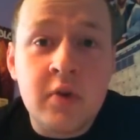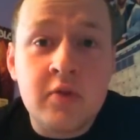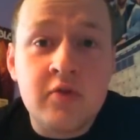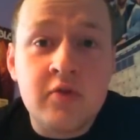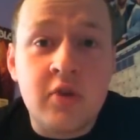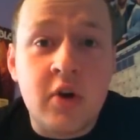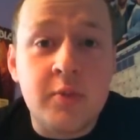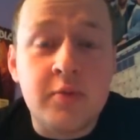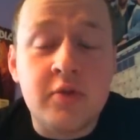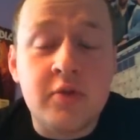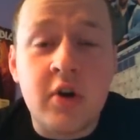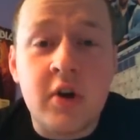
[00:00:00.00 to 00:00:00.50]

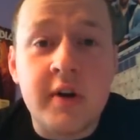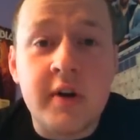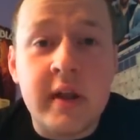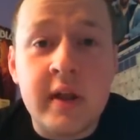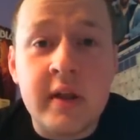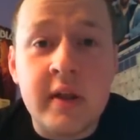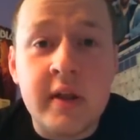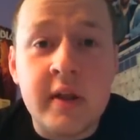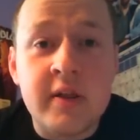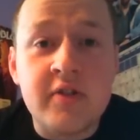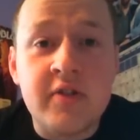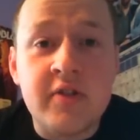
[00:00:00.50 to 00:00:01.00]
So I'm sorry,
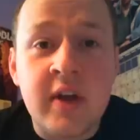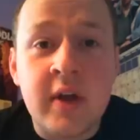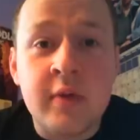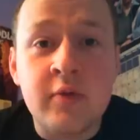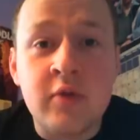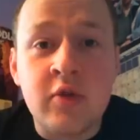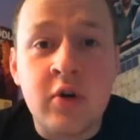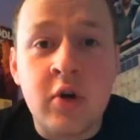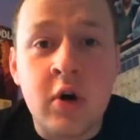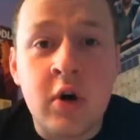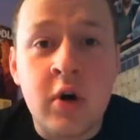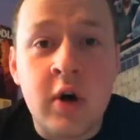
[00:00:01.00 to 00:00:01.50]
Neil, it's time
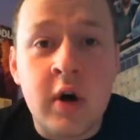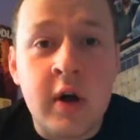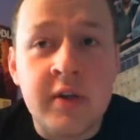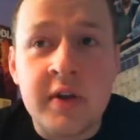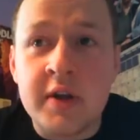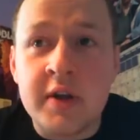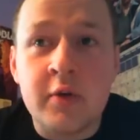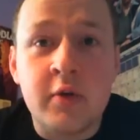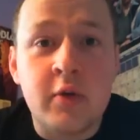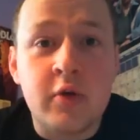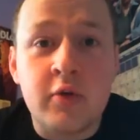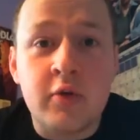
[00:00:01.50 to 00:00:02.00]
to go. I
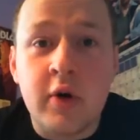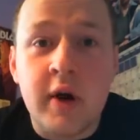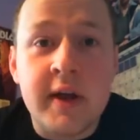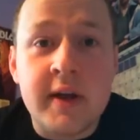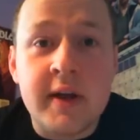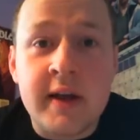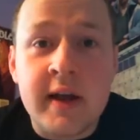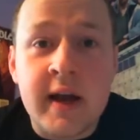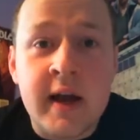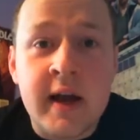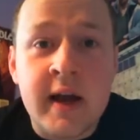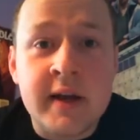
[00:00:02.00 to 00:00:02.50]
think you're a
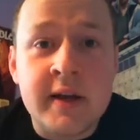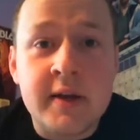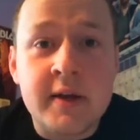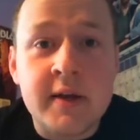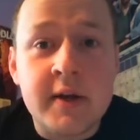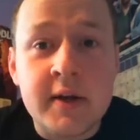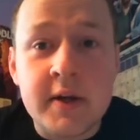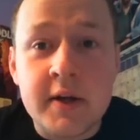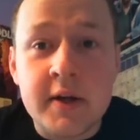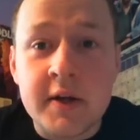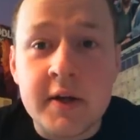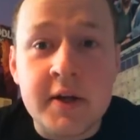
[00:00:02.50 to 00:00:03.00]
great guy.
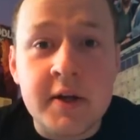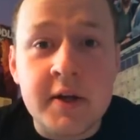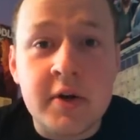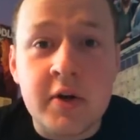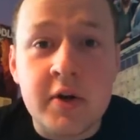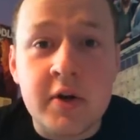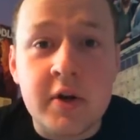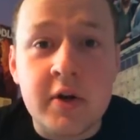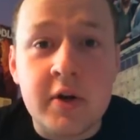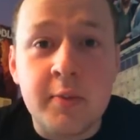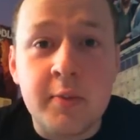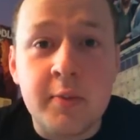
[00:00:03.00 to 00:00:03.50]

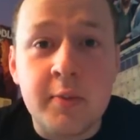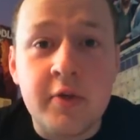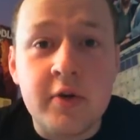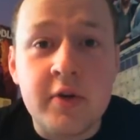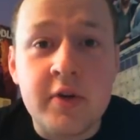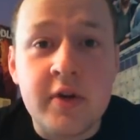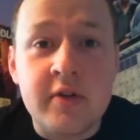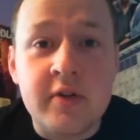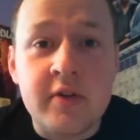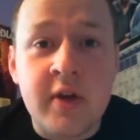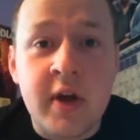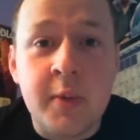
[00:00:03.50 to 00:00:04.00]
You can be
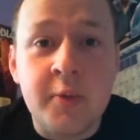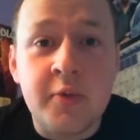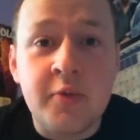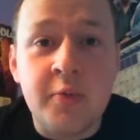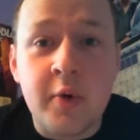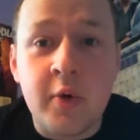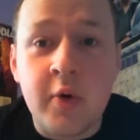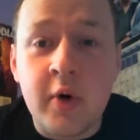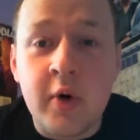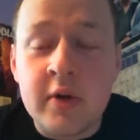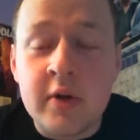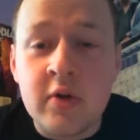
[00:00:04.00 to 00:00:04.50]
funny at times,
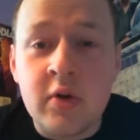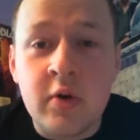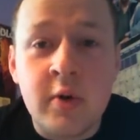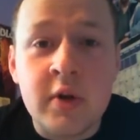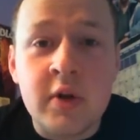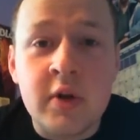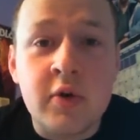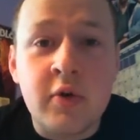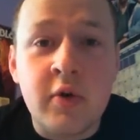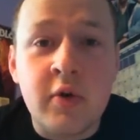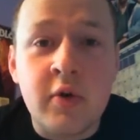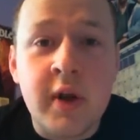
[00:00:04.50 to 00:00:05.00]
but I don't
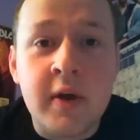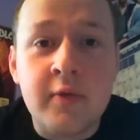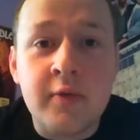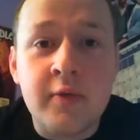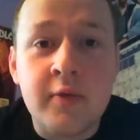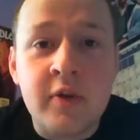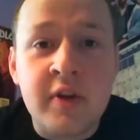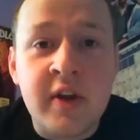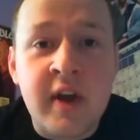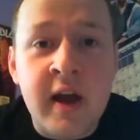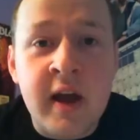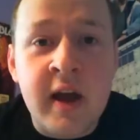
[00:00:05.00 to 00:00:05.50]
want a great
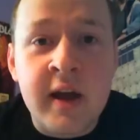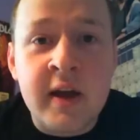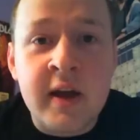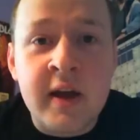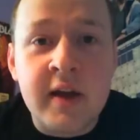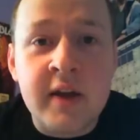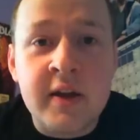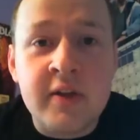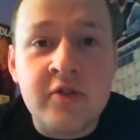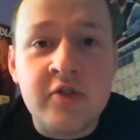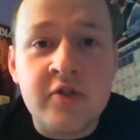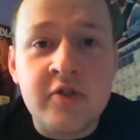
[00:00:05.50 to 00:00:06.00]
funny
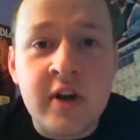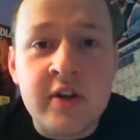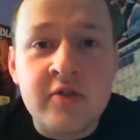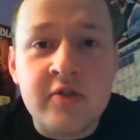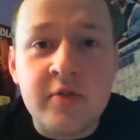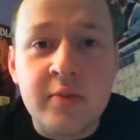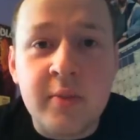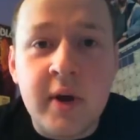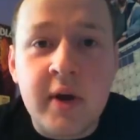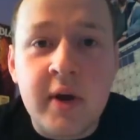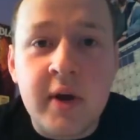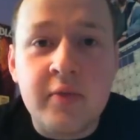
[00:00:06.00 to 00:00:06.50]
guy in charge
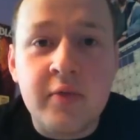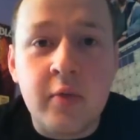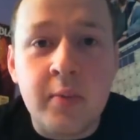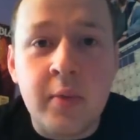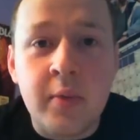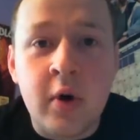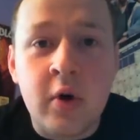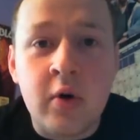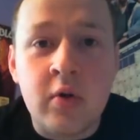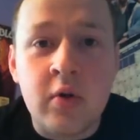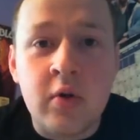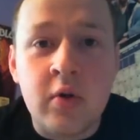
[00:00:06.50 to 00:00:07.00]
of my
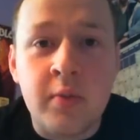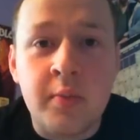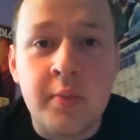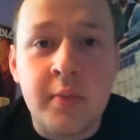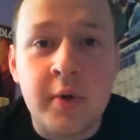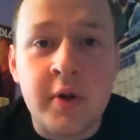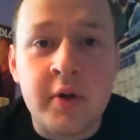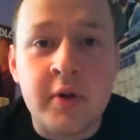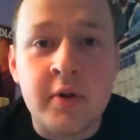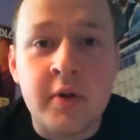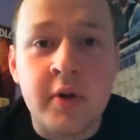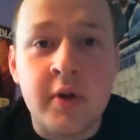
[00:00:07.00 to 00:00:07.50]
football
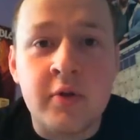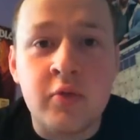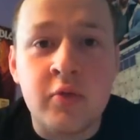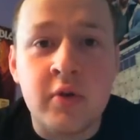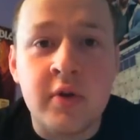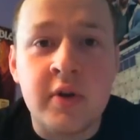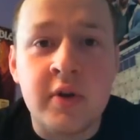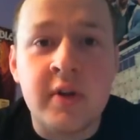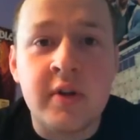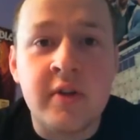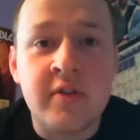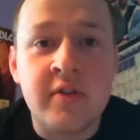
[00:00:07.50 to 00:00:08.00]
club and
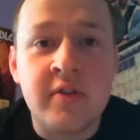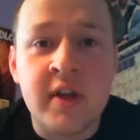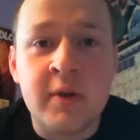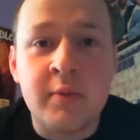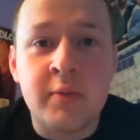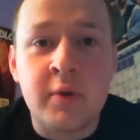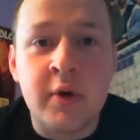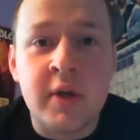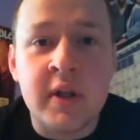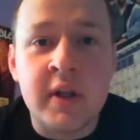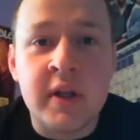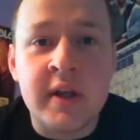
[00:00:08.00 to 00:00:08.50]
running the
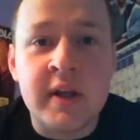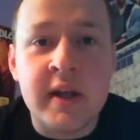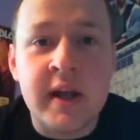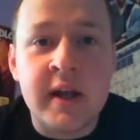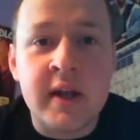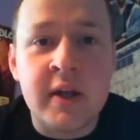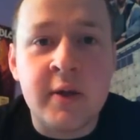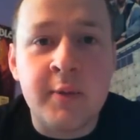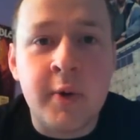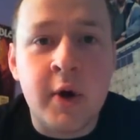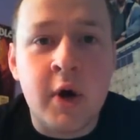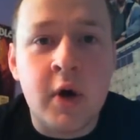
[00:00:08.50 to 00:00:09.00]
team really
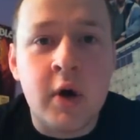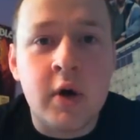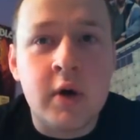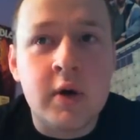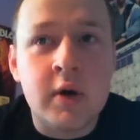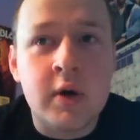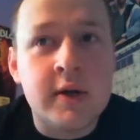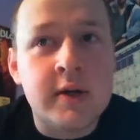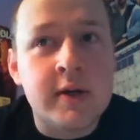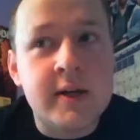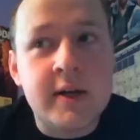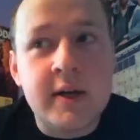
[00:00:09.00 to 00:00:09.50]
anymore.
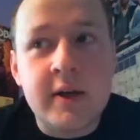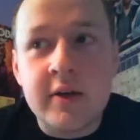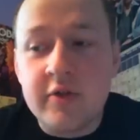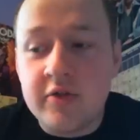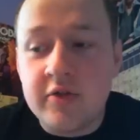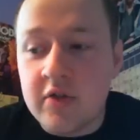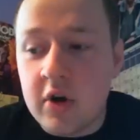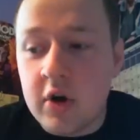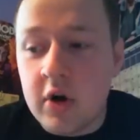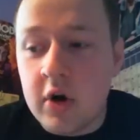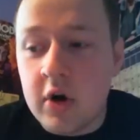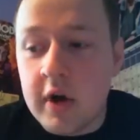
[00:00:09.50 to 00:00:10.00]

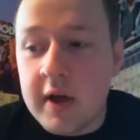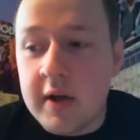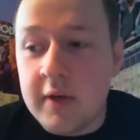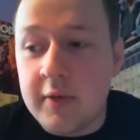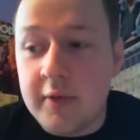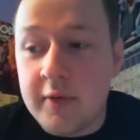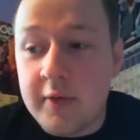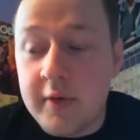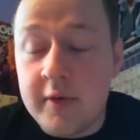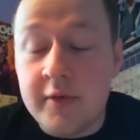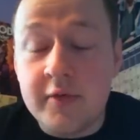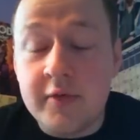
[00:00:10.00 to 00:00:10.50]
So
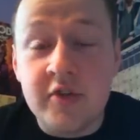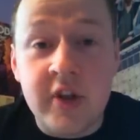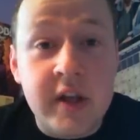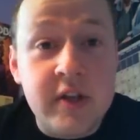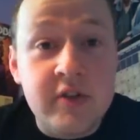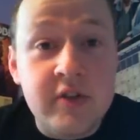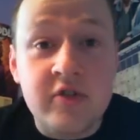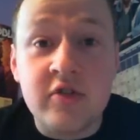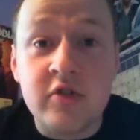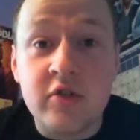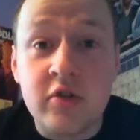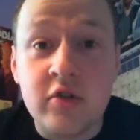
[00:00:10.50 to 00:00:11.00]
if
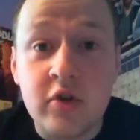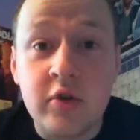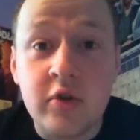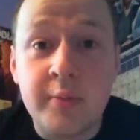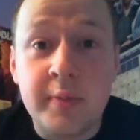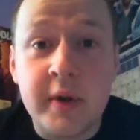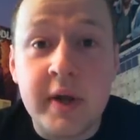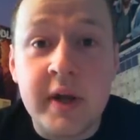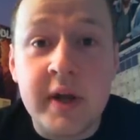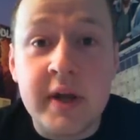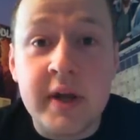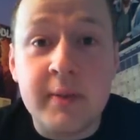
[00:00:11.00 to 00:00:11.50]
changes are going to
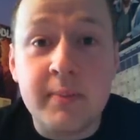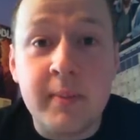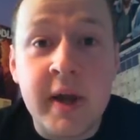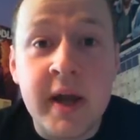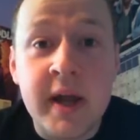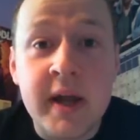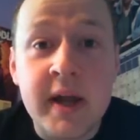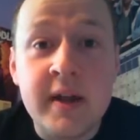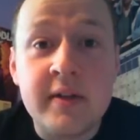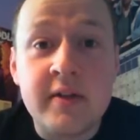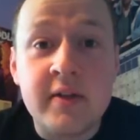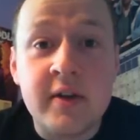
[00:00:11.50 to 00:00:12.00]
be
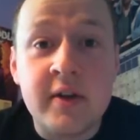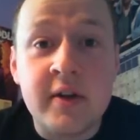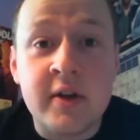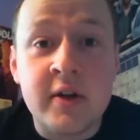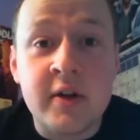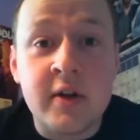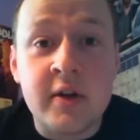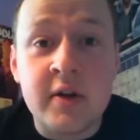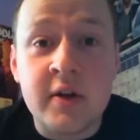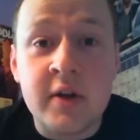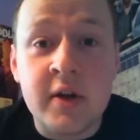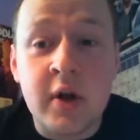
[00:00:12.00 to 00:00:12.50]
made,
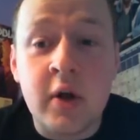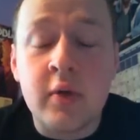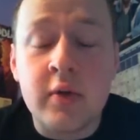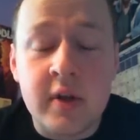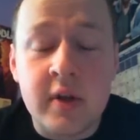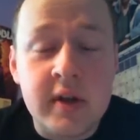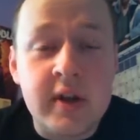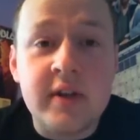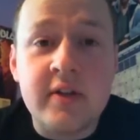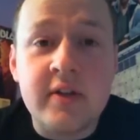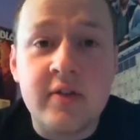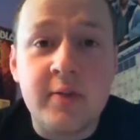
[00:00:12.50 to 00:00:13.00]
and
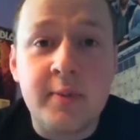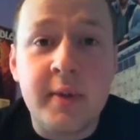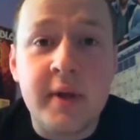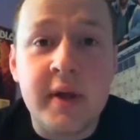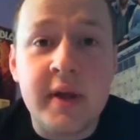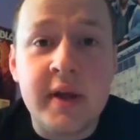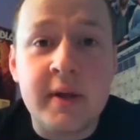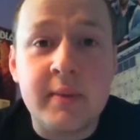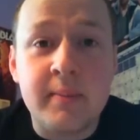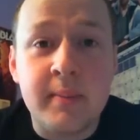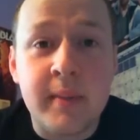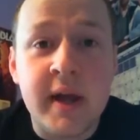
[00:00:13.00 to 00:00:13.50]
they need to
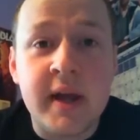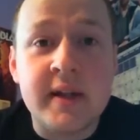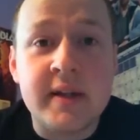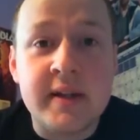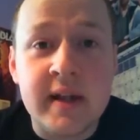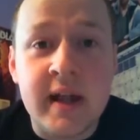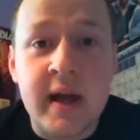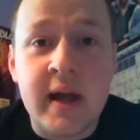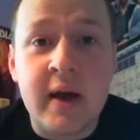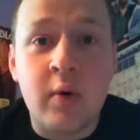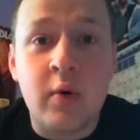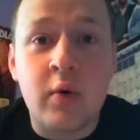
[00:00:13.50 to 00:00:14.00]
be
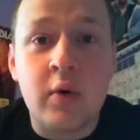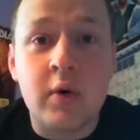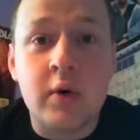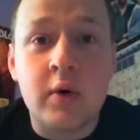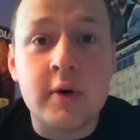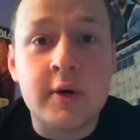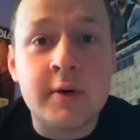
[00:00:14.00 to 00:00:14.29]
made now.